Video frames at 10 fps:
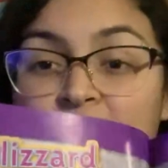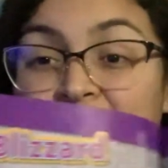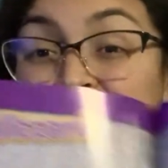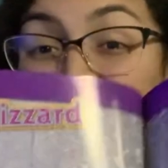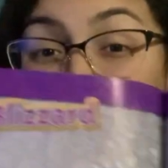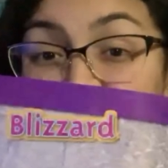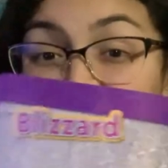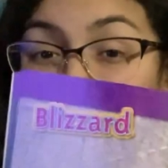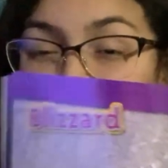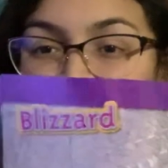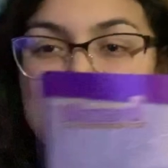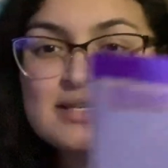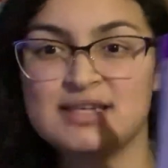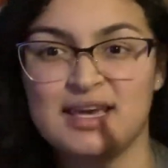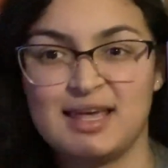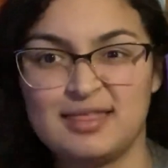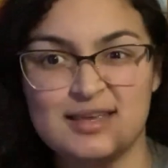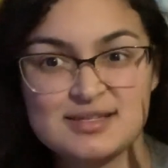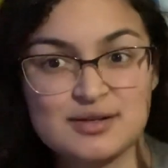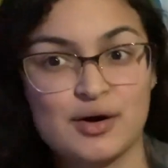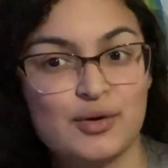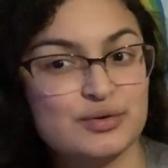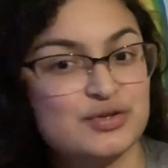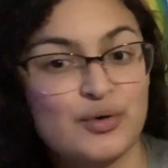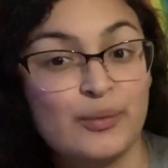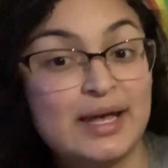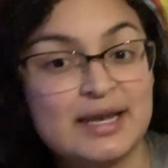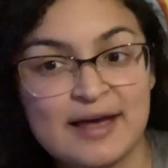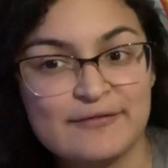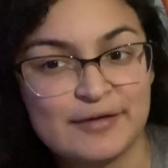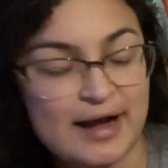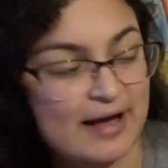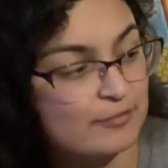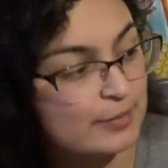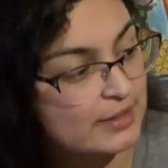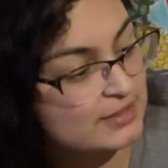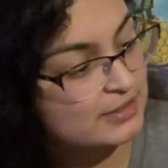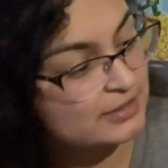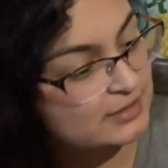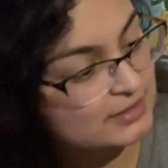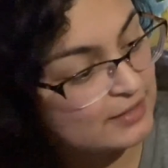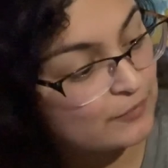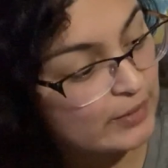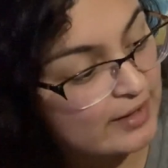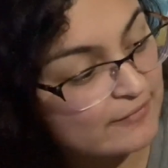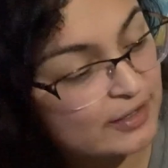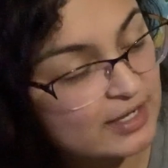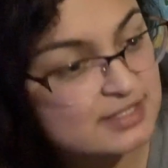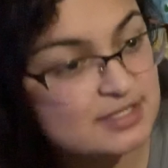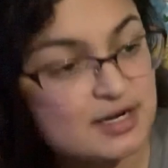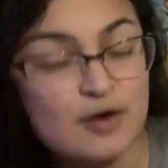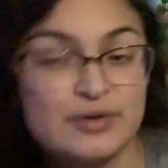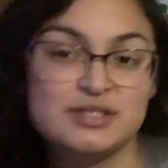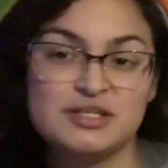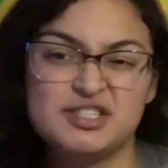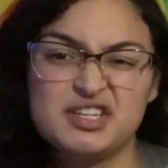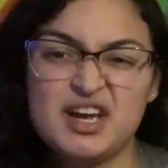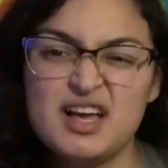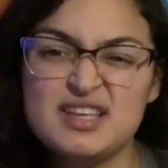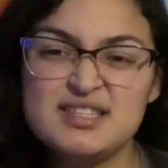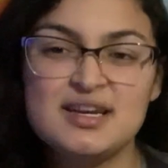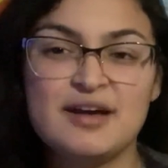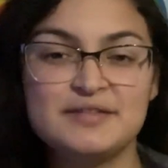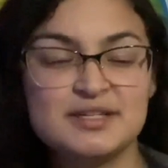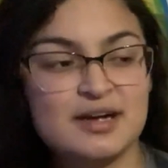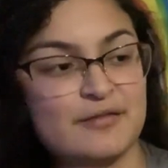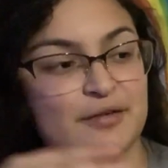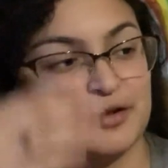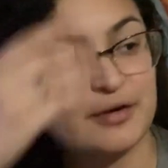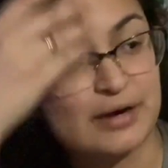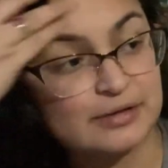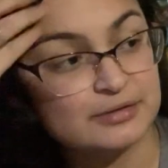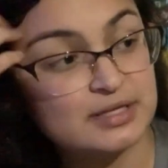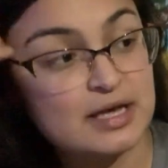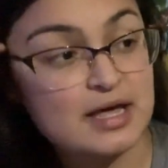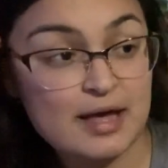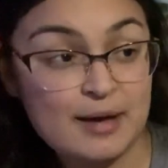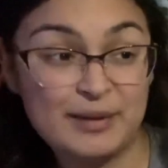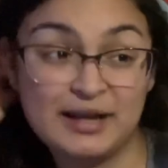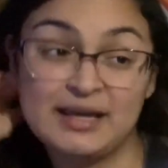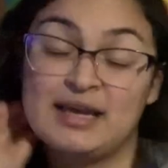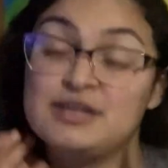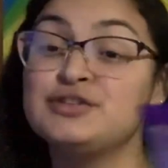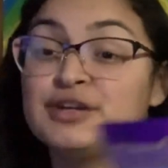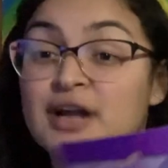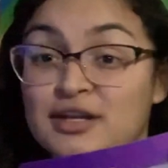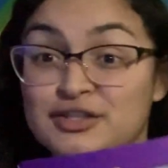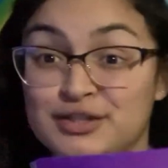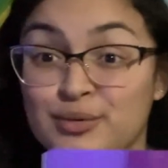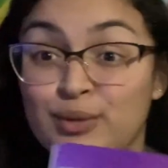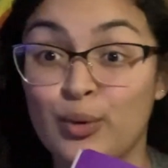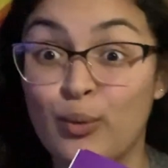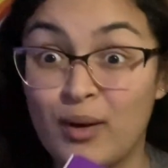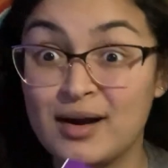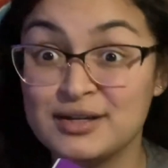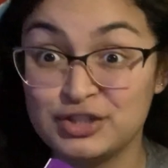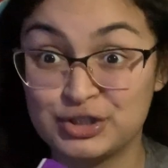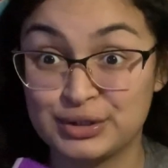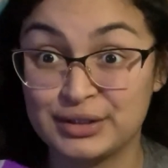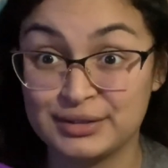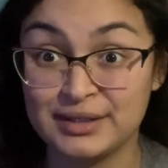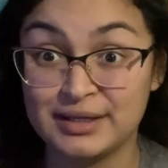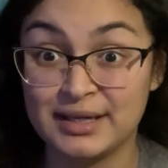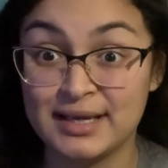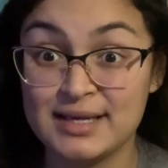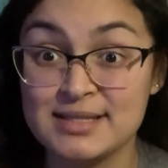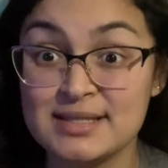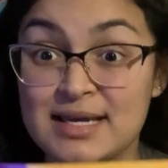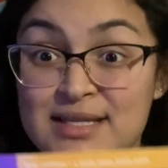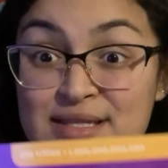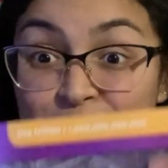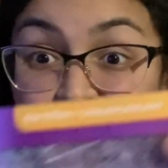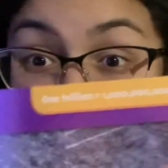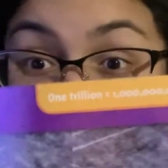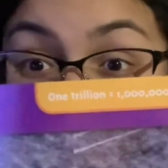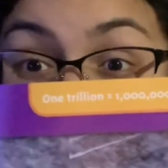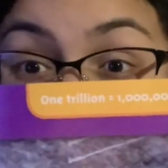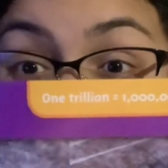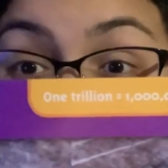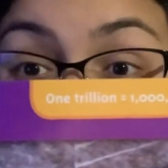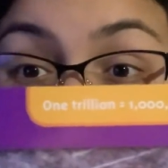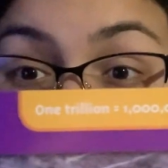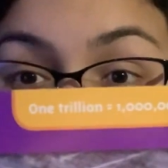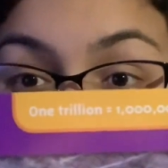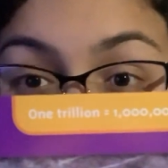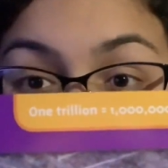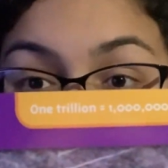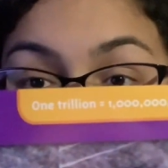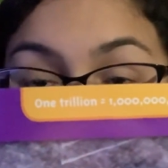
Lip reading: In Houston, it doesn't get this cold, so we never have blizzards. If we ever get snow, it's just enough to cover the ground. But in case you're not sure what 1 trillion is, it's this giant number.